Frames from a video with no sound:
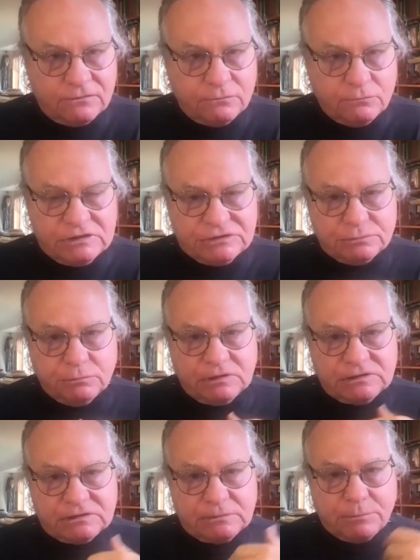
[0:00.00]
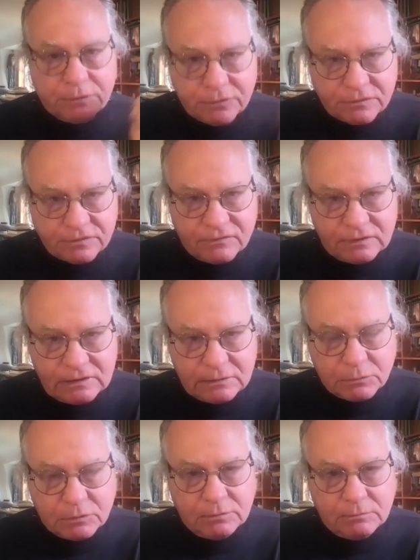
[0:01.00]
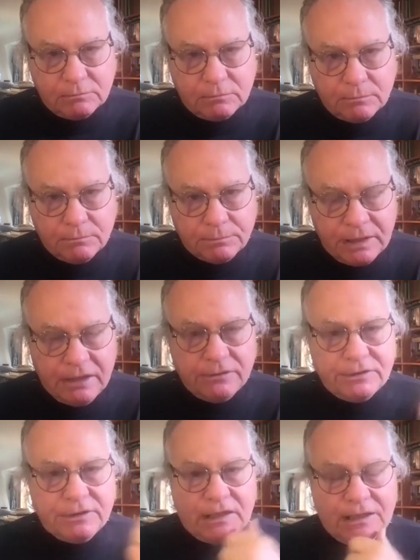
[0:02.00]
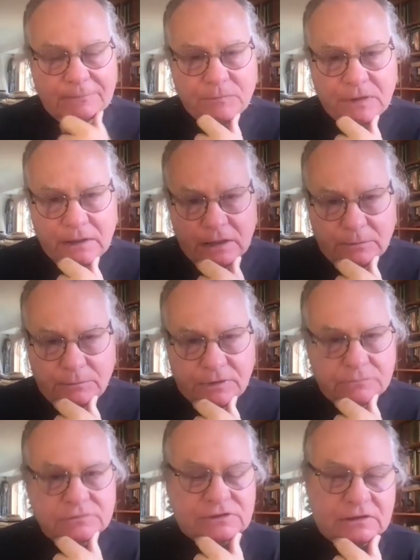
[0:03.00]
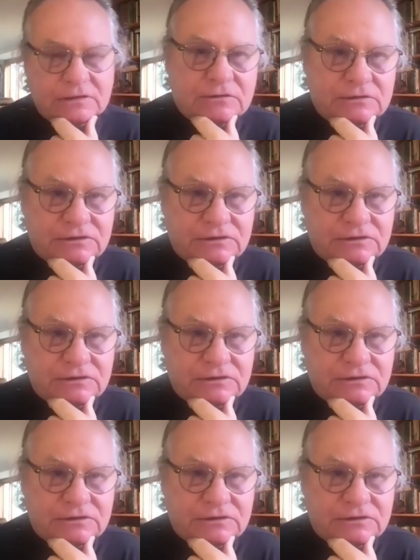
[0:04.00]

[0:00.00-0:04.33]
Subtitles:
which was the birth of the liberal paradigm, but it was also the